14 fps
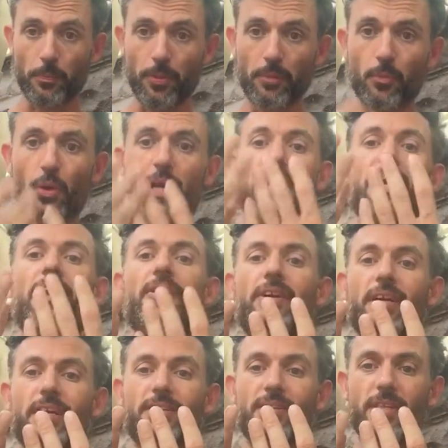put more air
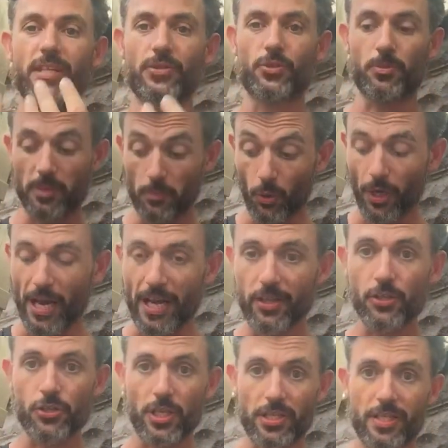into the instrument, more
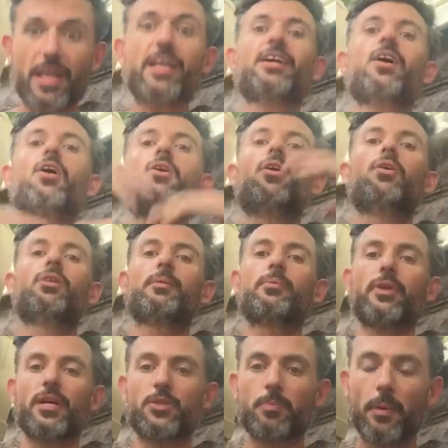energy, and then it all liberates.